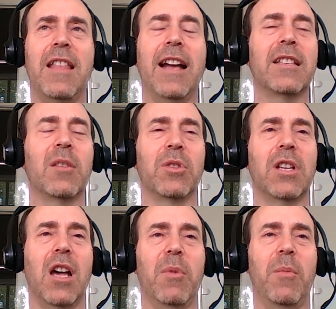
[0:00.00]
that's the
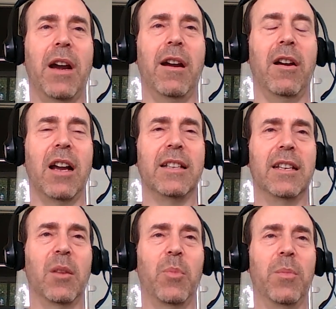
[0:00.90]
most common barrier I see to